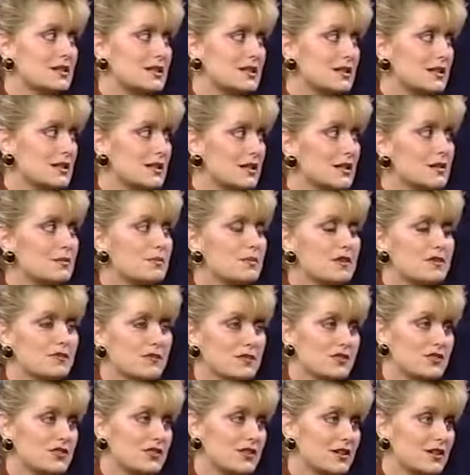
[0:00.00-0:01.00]
to eat
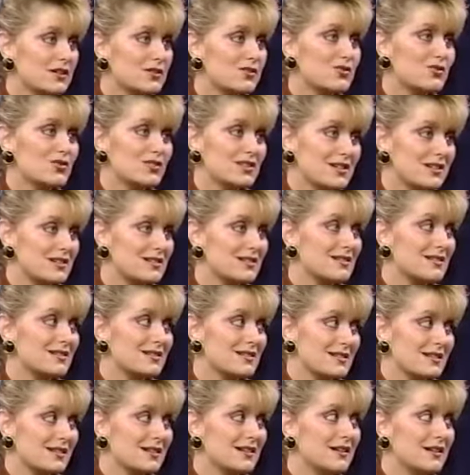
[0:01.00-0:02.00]
before she
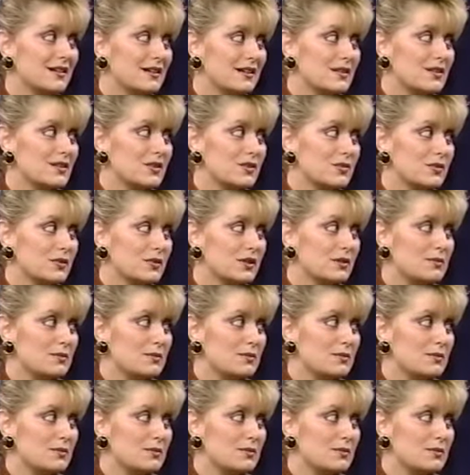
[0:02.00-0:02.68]
exercises to really